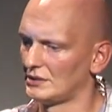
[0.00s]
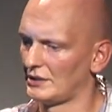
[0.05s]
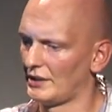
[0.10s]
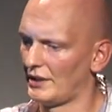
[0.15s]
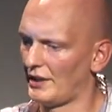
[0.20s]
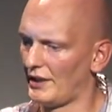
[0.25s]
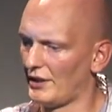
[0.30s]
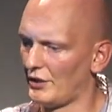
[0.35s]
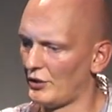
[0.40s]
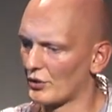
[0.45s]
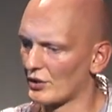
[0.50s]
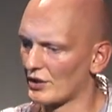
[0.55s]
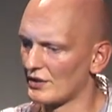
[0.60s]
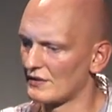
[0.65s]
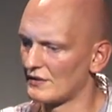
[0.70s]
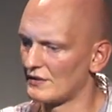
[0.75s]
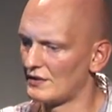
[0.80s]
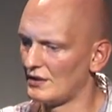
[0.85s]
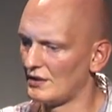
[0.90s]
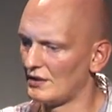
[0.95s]
Here you can
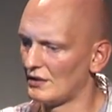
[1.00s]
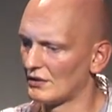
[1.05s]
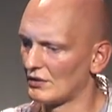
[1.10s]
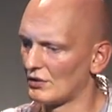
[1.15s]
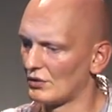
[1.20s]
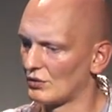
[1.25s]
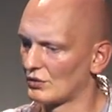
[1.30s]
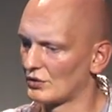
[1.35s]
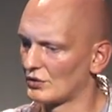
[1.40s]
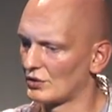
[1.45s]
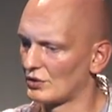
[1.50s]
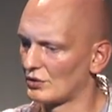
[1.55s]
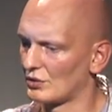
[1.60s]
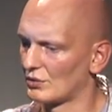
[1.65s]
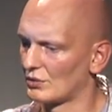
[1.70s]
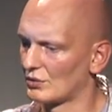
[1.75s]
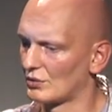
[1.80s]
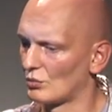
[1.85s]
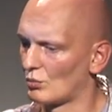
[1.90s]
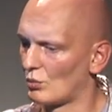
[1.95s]
see
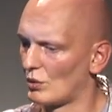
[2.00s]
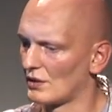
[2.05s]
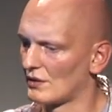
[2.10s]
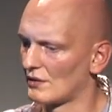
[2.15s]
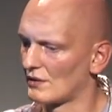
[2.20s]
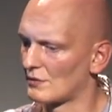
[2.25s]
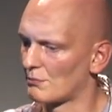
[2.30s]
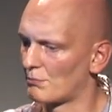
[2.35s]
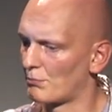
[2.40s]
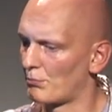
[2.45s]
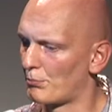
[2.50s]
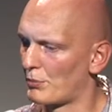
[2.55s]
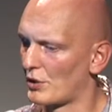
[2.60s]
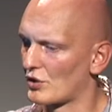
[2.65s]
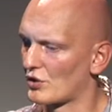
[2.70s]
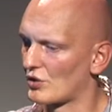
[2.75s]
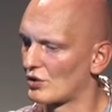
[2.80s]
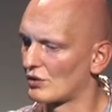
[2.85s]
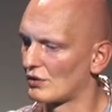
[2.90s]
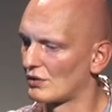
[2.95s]
also one
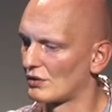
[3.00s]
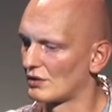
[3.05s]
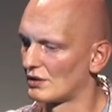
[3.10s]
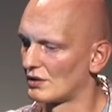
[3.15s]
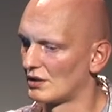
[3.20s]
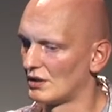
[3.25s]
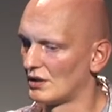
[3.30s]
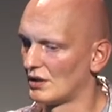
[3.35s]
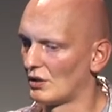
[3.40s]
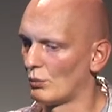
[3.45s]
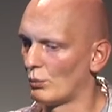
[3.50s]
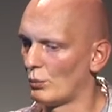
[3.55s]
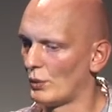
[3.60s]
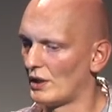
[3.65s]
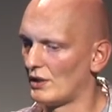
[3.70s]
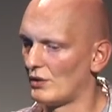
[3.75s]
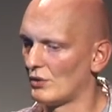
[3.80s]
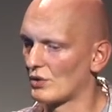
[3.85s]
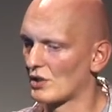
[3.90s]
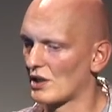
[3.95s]
special
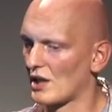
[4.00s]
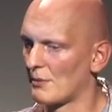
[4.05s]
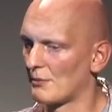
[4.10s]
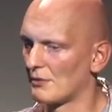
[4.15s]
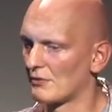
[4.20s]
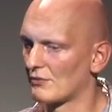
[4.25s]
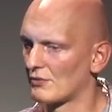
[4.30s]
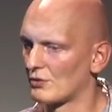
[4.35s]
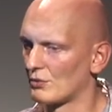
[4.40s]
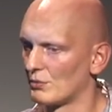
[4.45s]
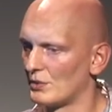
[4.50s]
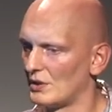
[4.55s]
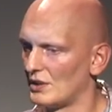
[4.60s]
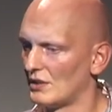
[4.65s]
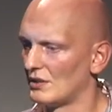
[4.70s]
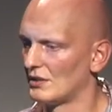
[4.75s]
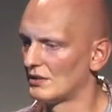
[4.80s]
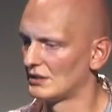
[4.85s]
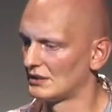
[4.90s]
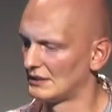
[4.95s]
value coming from
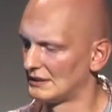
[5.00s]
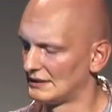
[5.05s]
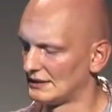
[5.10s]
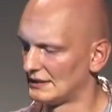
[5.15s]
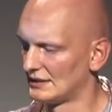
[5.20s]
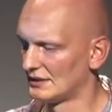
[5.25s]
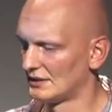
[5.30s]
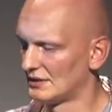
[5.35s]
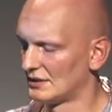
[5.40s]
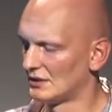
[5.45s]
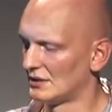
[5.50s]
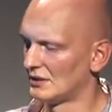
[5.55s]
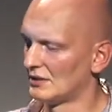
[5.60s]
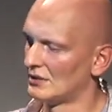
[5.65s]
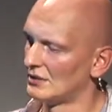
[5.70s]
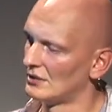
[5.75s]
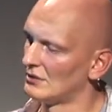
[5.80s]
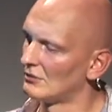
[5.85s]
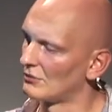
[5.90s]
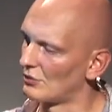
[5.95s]
the
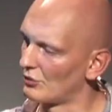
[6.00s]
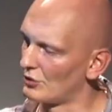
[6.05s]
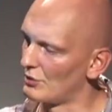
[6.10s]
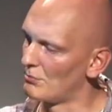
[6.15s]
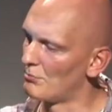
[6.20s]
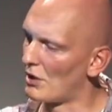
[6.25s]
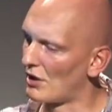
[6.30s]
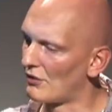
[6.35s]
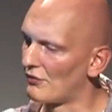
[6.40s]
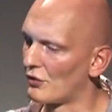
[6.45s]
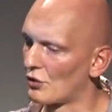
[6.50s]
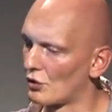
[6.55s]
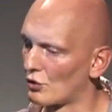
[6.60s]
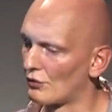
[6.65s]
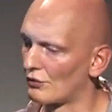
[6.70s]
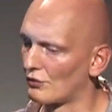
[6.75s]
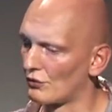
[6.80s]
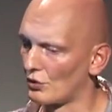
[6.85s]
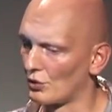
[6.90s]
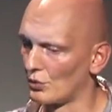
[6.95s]
from the buffer
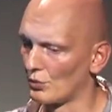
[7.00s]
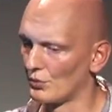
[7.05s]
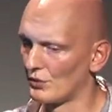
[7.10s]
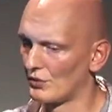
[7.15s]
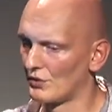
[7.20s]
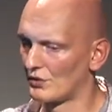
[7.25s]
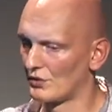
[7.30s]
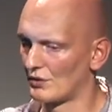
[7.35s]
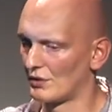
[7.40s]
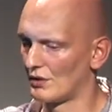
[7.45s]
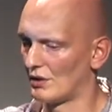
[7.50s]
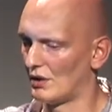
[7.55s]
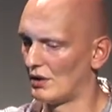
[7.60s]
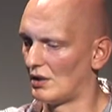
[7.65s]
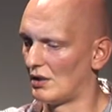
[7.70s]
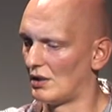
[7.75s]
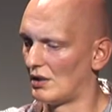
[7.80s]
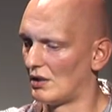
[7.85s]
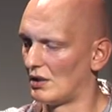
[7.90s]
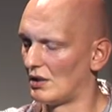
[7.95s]
overflows
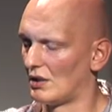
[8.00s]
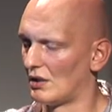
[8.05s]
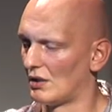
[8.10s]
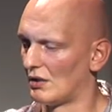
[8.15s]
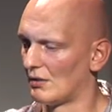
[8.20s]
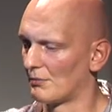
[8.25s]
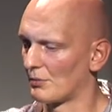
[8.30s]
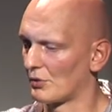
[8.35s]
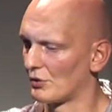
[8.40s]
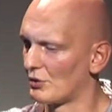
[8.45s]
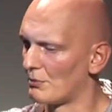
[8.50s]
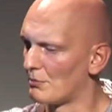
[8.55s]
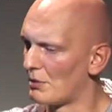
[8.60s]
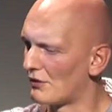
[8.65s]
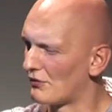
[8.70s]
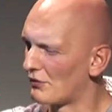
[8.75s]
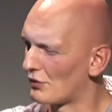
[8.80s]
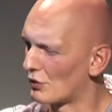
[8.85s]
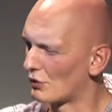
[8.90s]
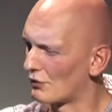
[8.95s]
uh, from the
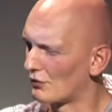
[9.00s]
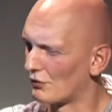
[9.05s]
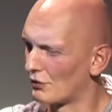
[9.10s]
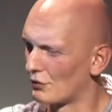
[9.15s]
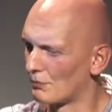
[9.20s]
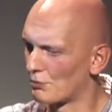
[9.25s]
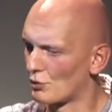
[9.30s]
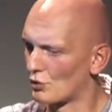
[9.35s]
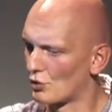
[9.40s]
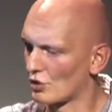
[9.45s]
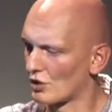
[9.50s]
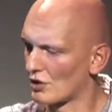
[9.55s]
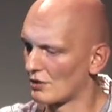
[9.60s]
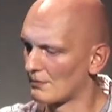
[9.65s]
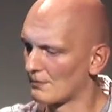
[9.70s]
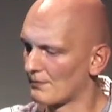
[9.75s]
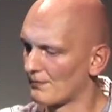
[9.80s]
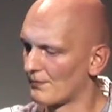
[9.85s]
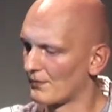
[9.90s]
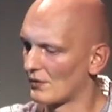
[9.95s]
buffer overflow
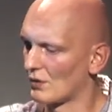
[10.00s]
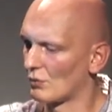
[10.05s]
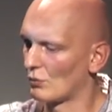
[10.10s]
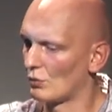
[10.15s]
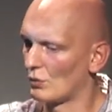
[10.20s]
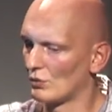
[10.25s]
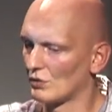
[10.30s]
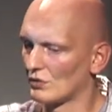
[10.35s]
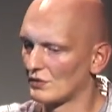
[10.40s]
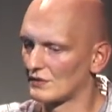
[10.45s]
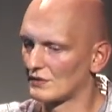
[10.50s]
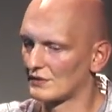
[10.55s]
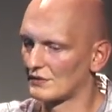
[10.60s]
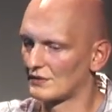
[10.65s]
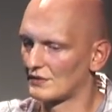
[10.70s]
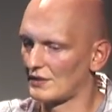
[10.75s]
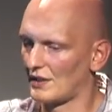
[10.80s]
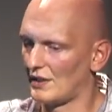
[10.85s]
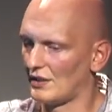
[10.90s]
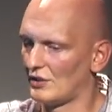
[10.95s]
program. We will
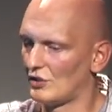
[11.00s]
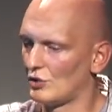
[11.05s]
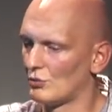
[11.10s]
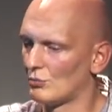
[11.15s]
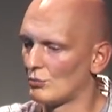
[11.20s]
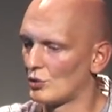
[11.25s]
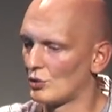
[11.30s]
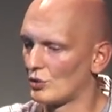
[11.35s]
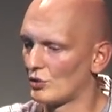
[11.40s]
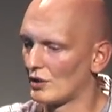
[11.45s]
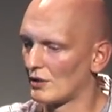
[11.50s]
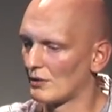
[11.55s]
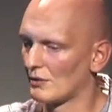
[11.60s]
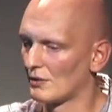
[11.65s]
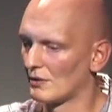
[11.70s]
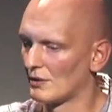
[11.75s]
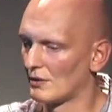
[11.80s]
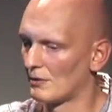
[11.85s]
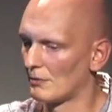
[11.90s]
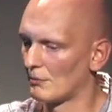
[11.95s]
say to
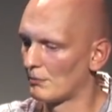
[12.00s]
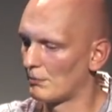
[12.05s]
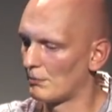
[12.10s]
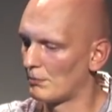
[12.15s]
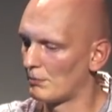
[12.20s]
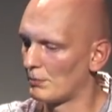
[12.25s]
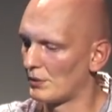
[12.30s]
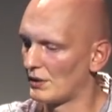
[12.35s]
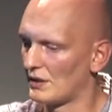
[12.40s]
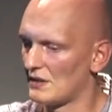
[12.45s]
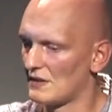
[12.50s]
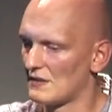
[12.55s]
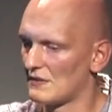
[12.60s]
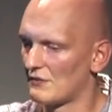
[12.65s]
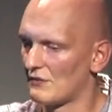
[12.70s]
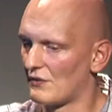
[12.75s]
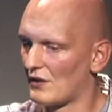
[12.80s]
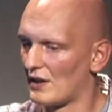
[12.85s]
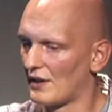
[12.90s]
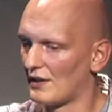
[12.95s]
Mona,
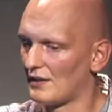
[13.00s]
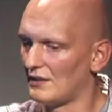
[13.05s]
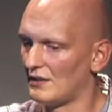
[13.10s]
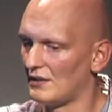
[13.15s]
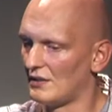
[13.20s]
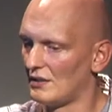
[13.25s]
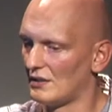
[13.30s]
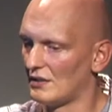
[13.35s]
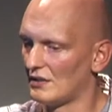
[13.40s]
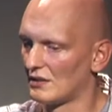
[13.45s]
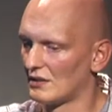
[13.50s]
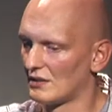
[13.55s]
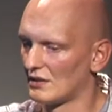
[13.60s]
please find the